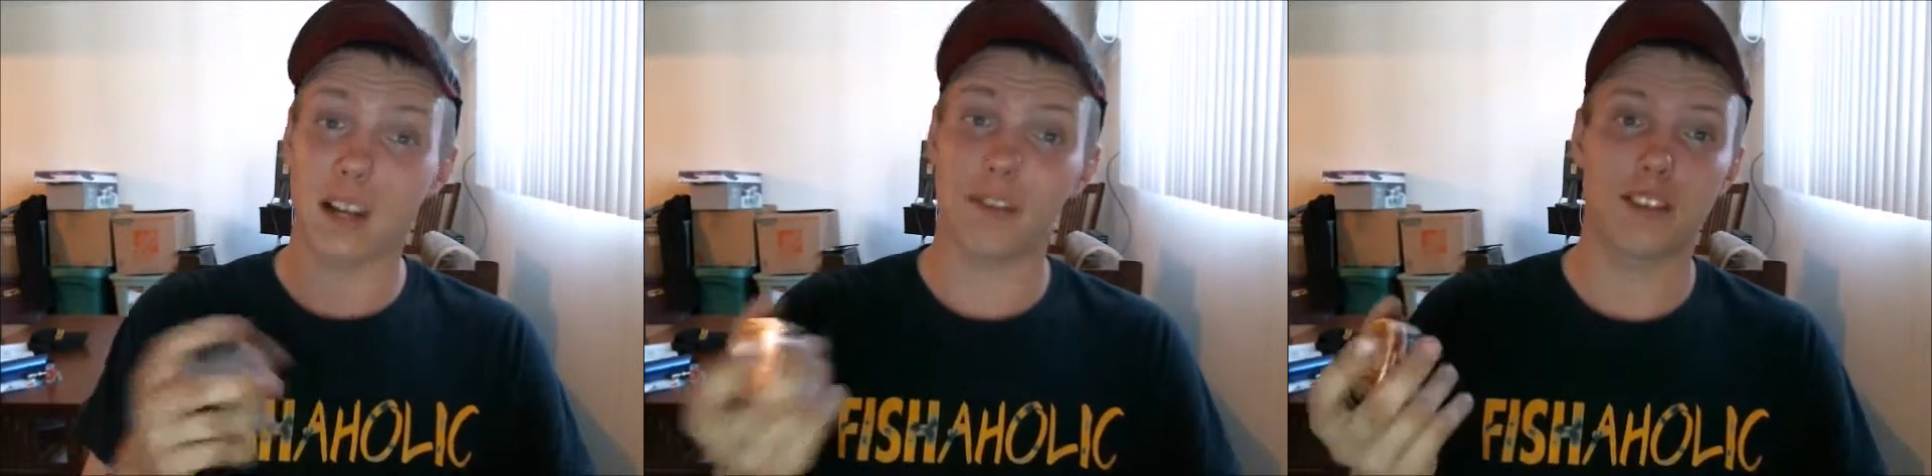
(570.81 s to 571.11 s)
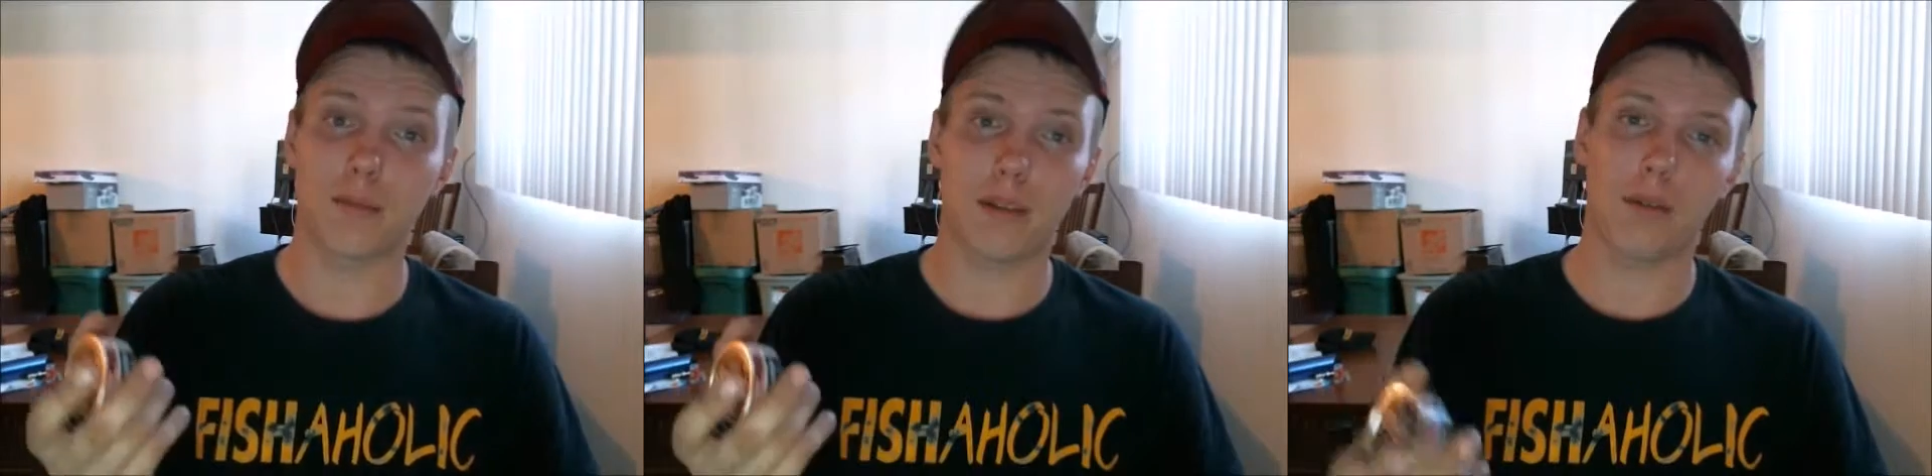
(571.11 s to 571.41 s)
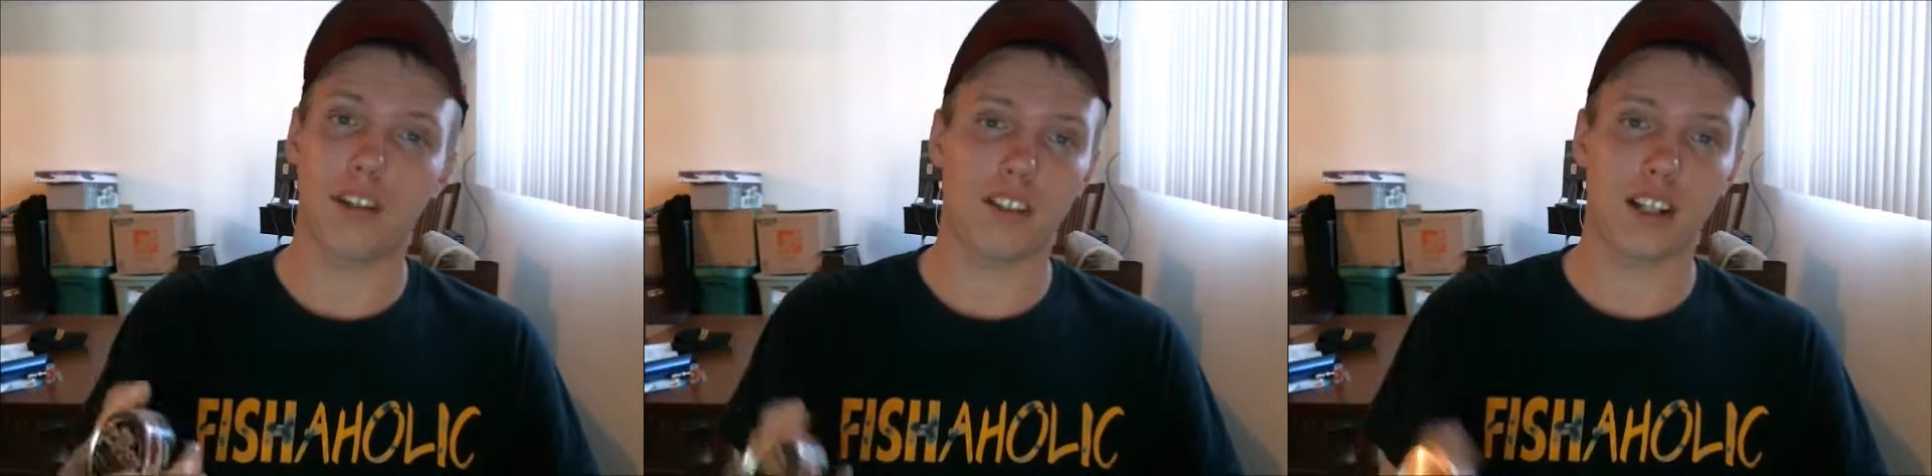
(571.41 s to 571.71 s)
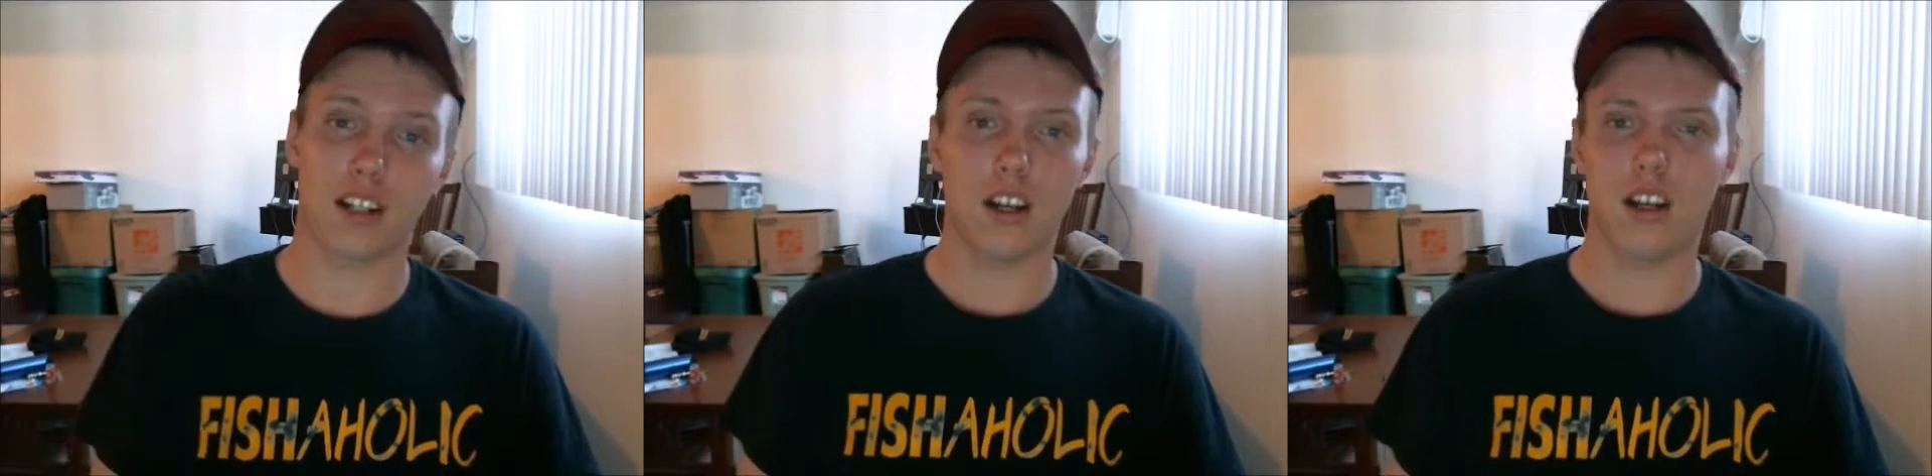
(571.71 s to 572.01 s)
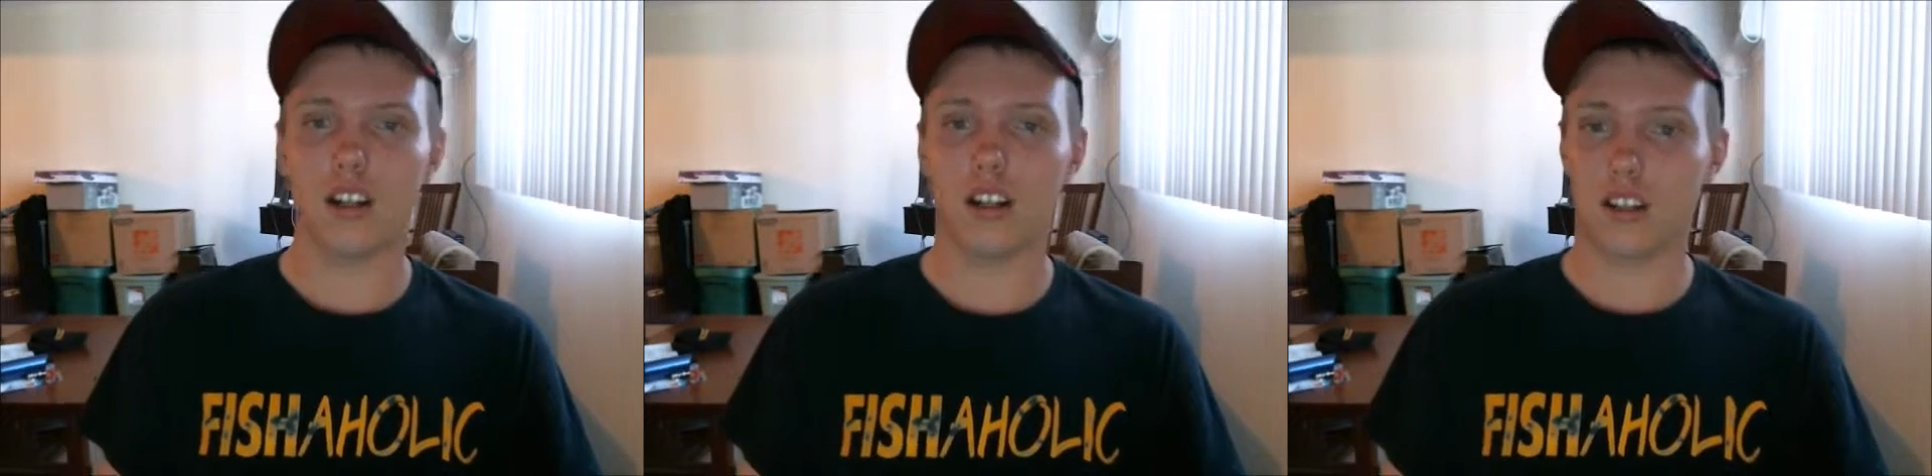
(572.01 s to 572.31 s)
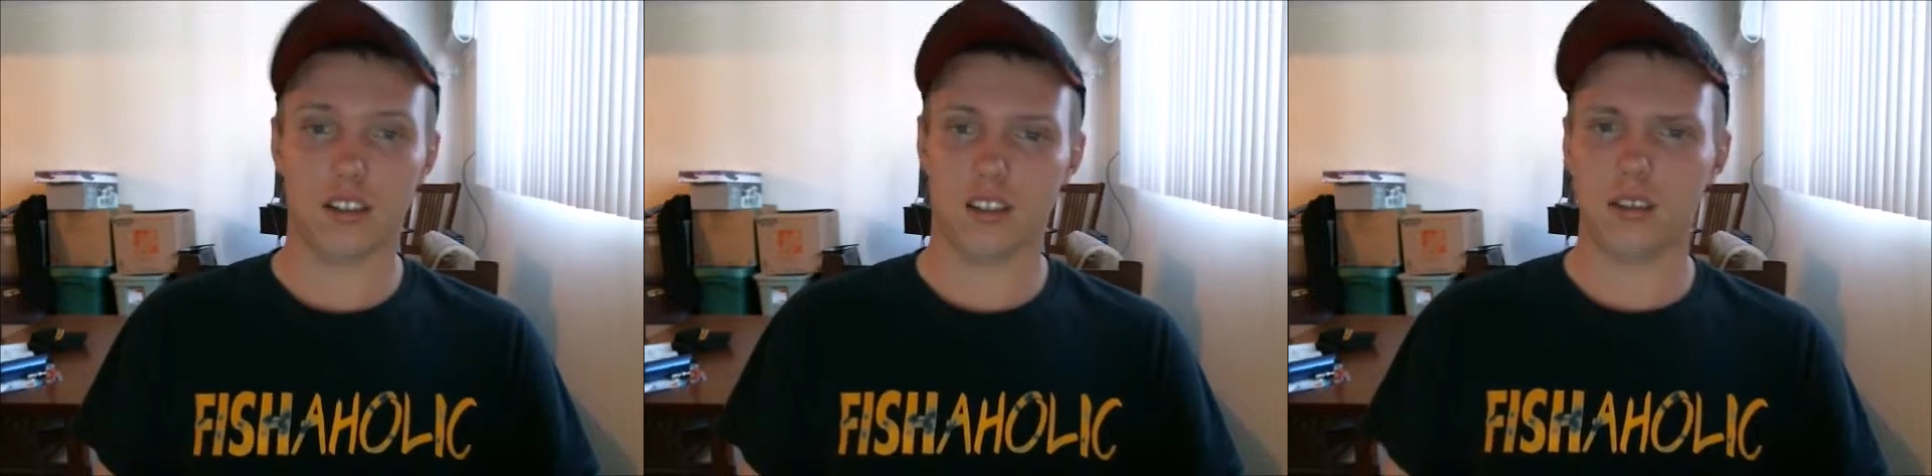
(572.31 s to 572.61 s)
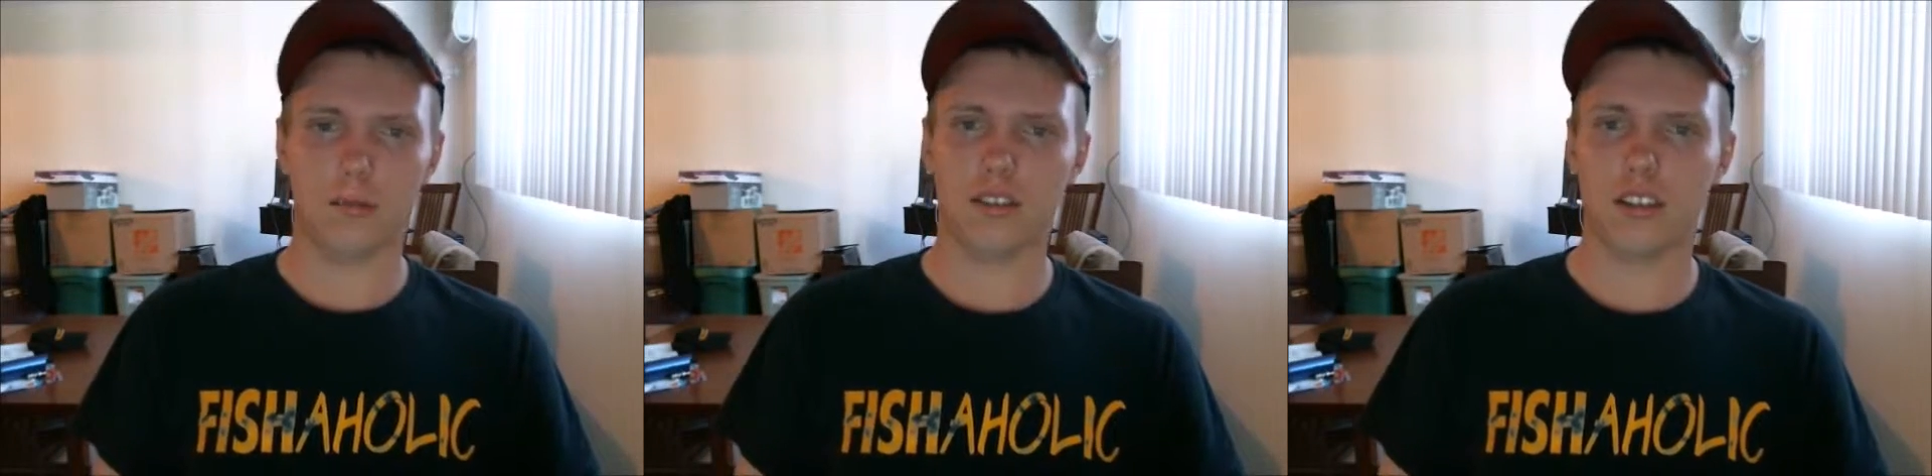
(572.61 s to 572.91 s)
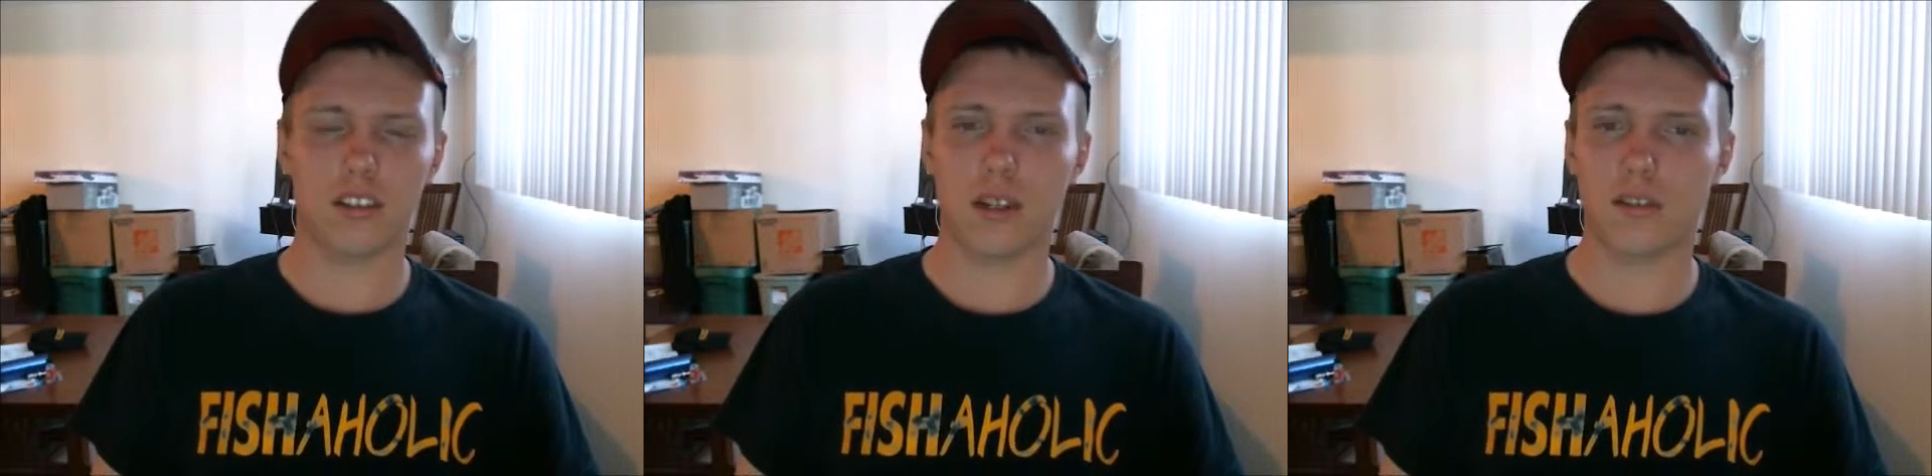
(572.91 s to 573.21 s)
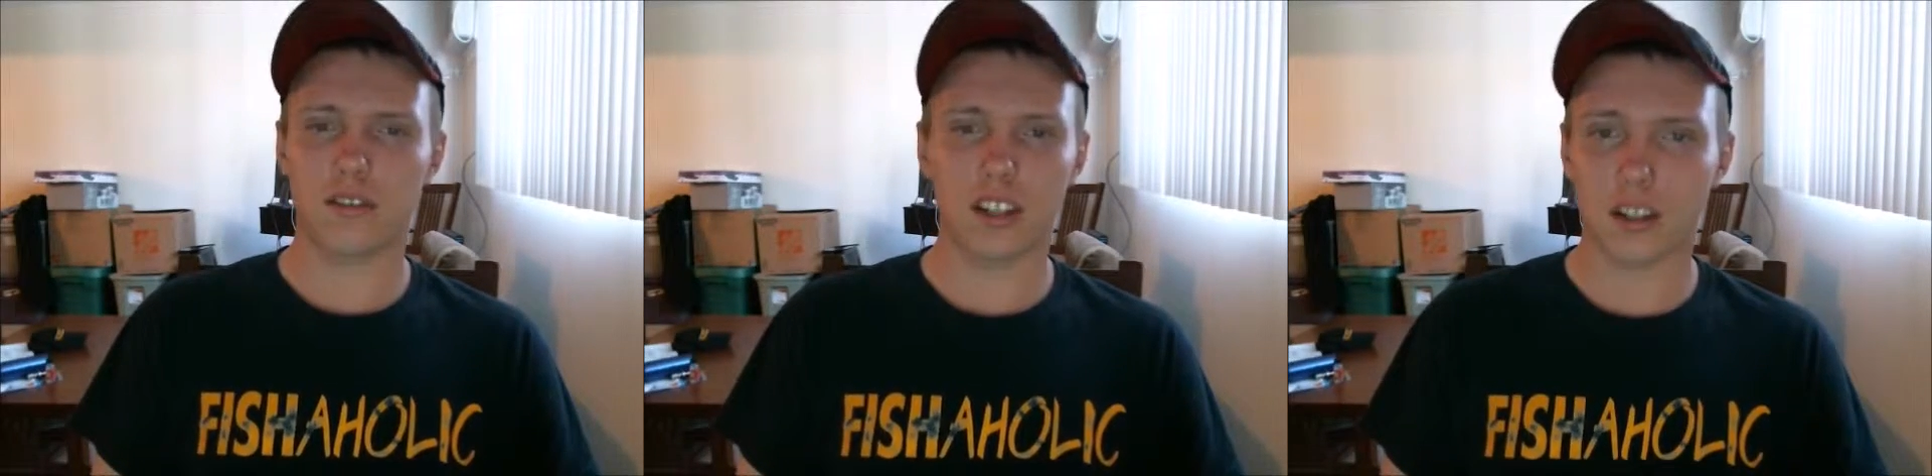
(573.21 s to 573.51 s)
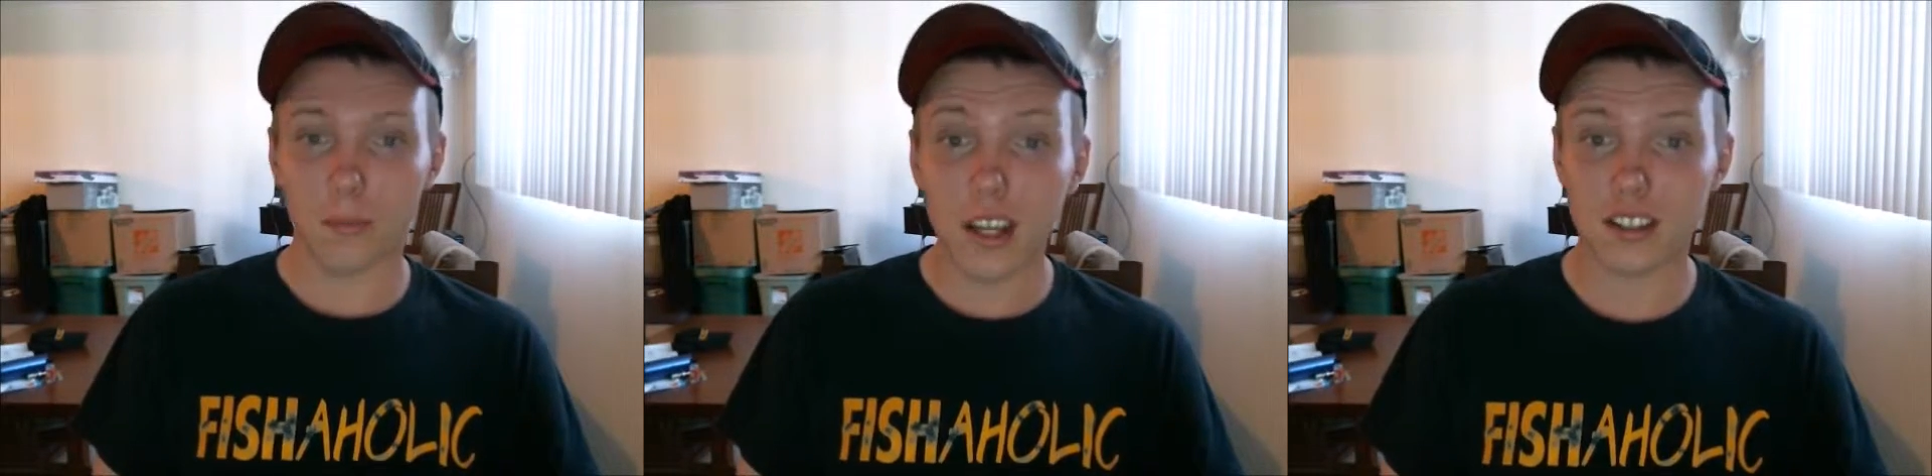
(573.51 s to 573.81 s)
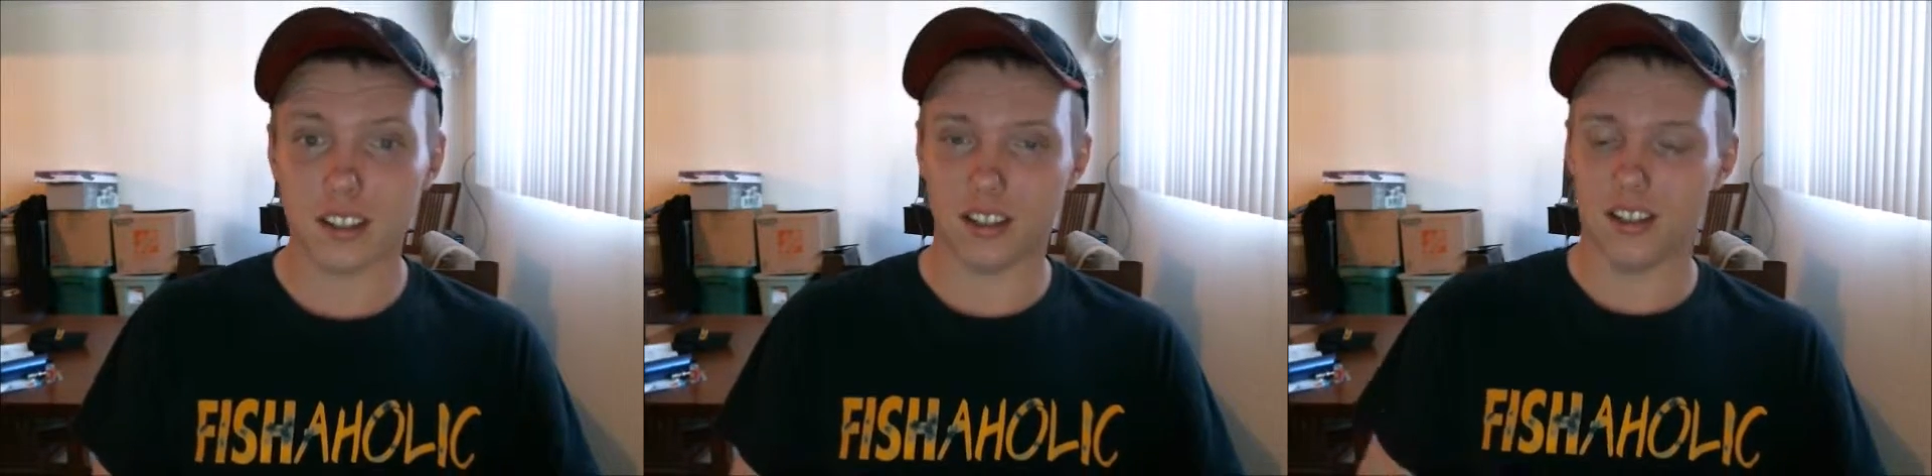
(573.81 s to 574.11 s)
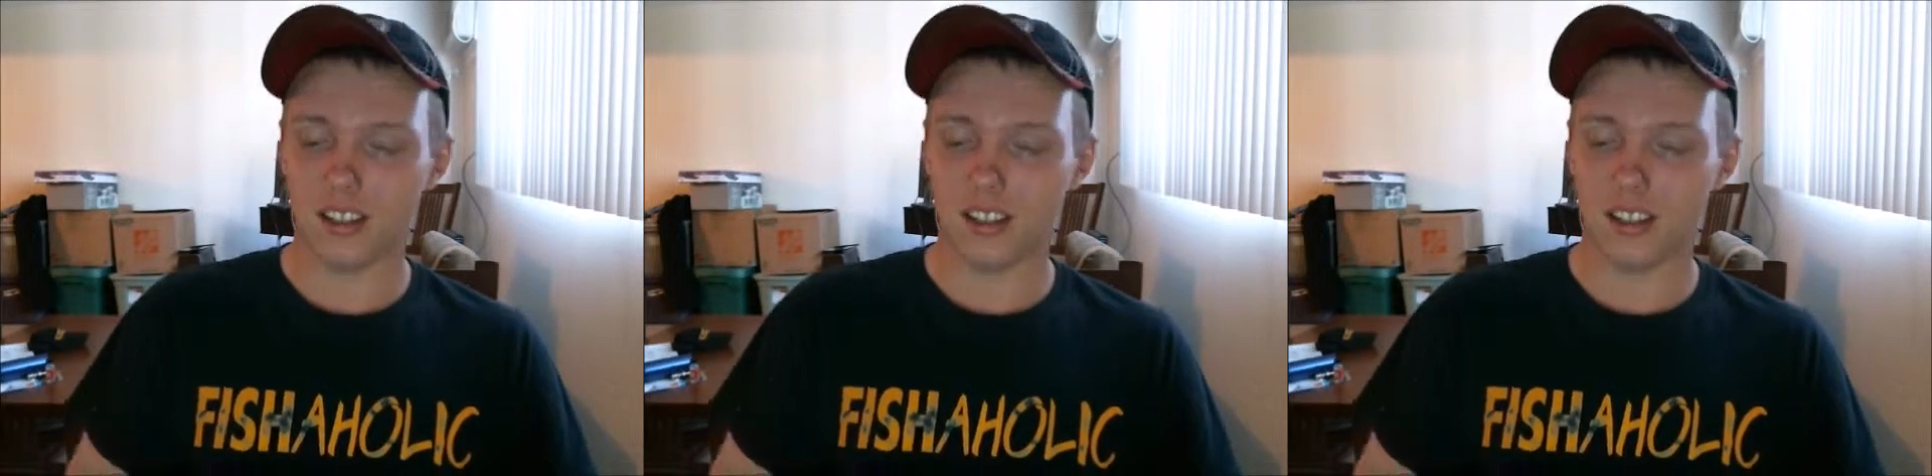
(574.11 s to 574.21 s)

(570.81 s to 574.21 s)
Some people, it's like, I'm going to dip this all the time. It's fucking amazing.